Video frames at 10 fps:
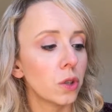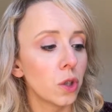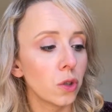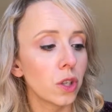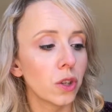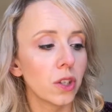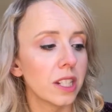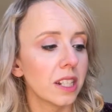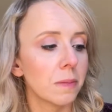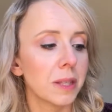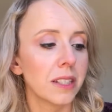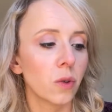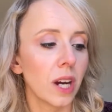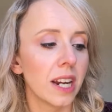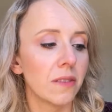236 mils
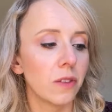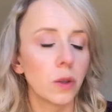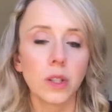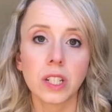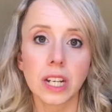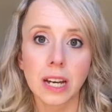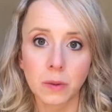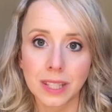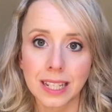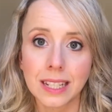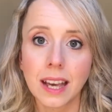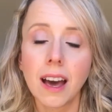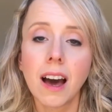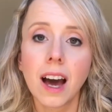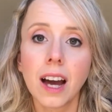or 8 fluid ounces.
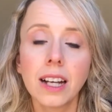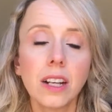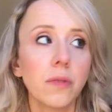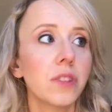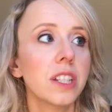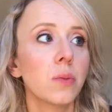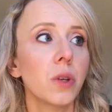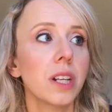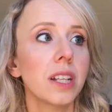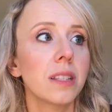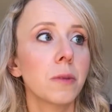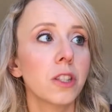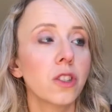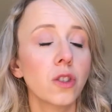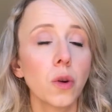I love this one. It
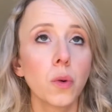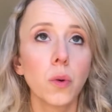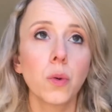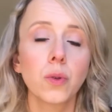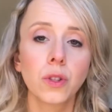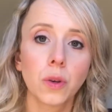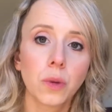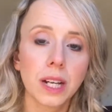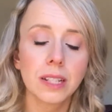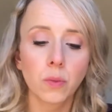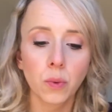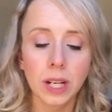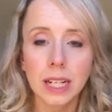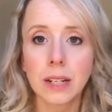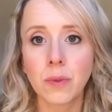smells so nice,
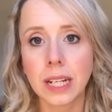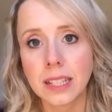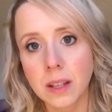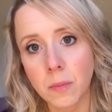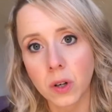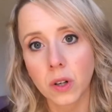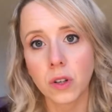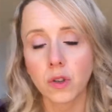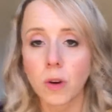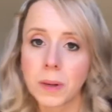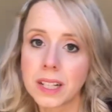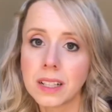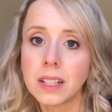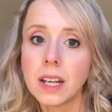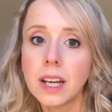really summer,
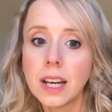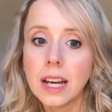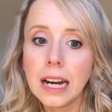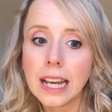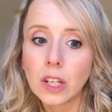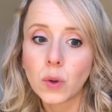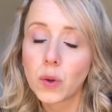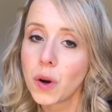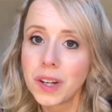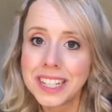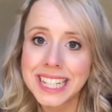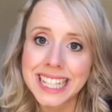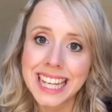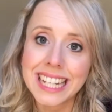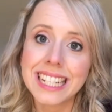tropical, like you're on a holiday
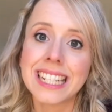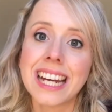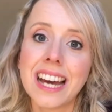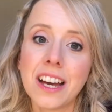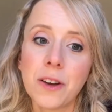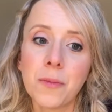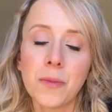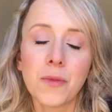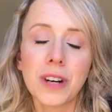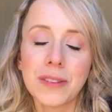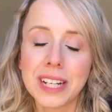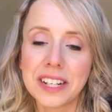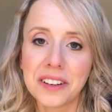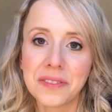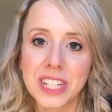scent. Really
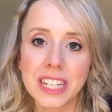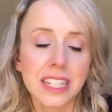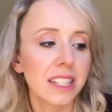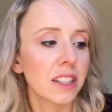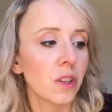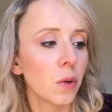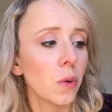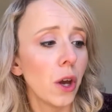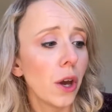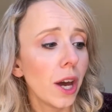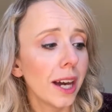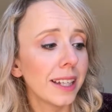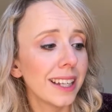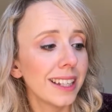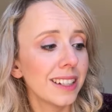loved it. So
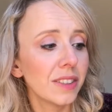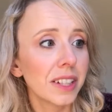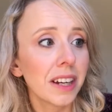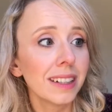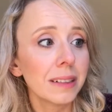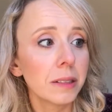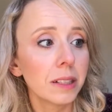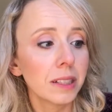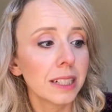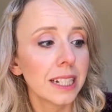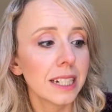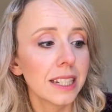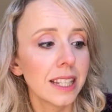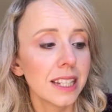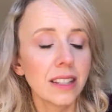again, can't get
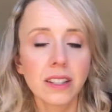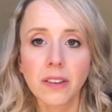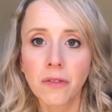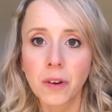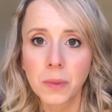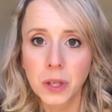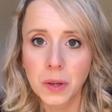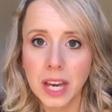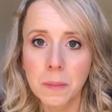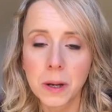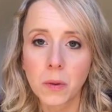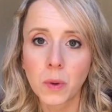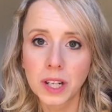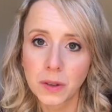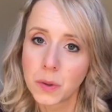this from the UK, but
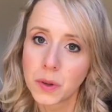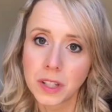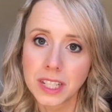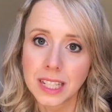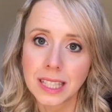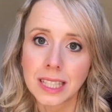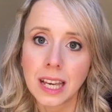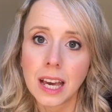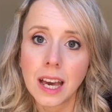when I go on holidays